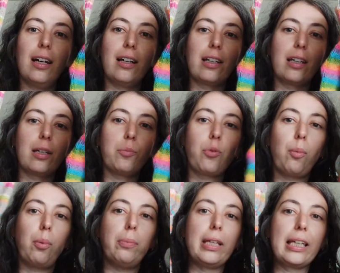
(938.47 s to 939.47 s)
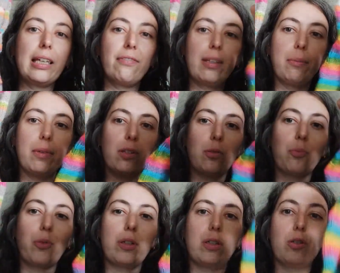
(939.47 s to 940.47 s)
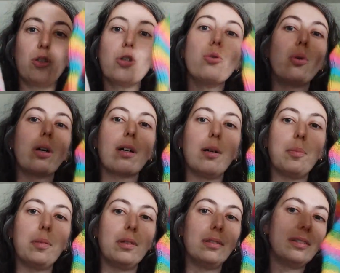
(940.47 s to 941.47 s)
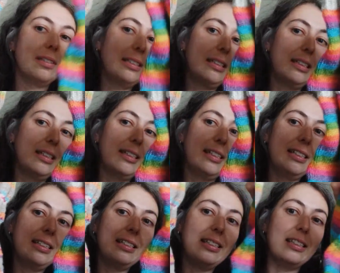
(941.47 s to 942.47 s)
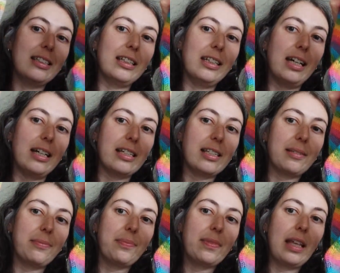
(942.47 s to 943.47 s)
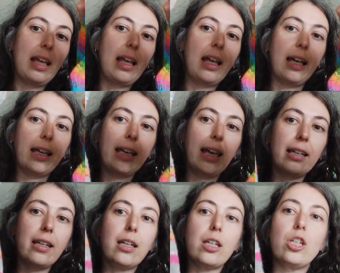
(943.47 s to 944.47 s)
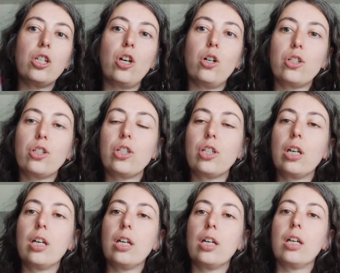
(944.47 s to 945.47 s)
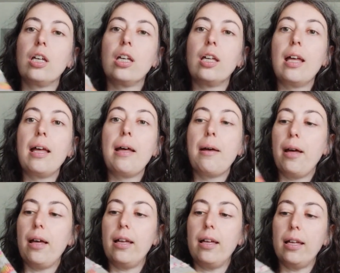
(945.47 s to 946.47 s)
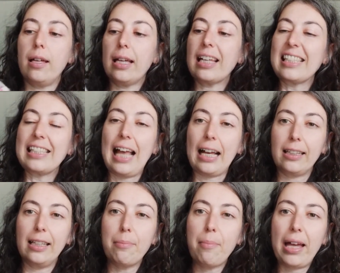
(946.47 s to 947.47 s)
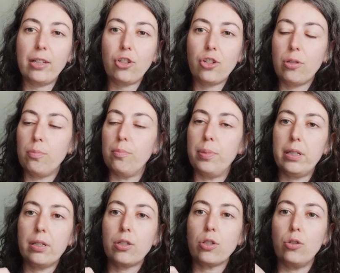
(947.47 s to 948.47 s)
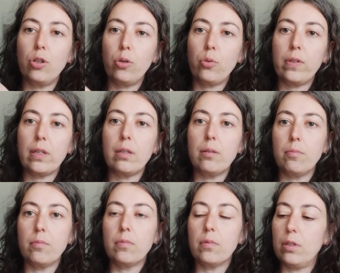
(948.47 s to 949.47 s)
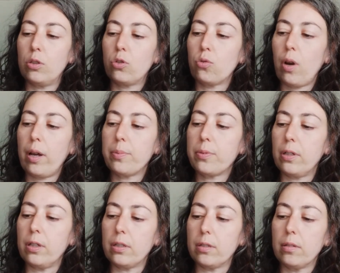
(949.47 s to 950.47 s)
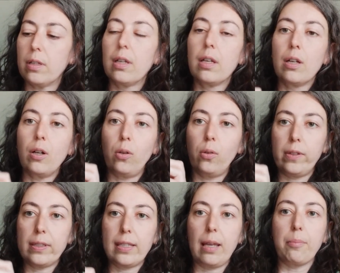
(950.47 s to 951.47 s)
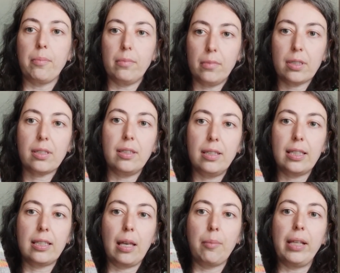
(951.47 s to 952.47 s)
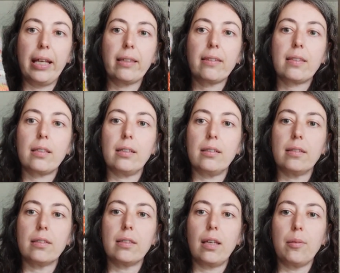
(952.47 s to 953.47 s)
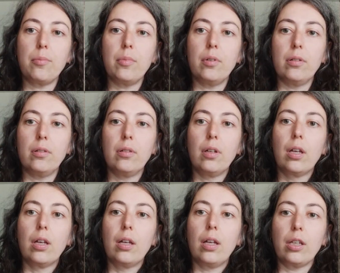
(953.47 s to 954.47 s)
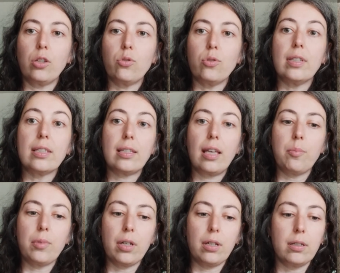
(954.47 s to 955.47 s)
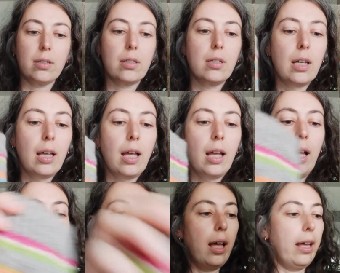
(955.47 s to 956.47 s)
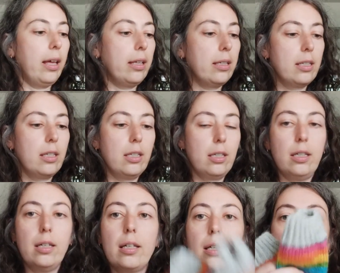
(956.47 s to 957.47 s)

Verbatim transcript: I can probably give them as a present to a couple. They're nice. Again, not uh, exactly matched, but you know the the stripes are all the same the same length, uh, the same. Uh, I used the same yarn, and uh,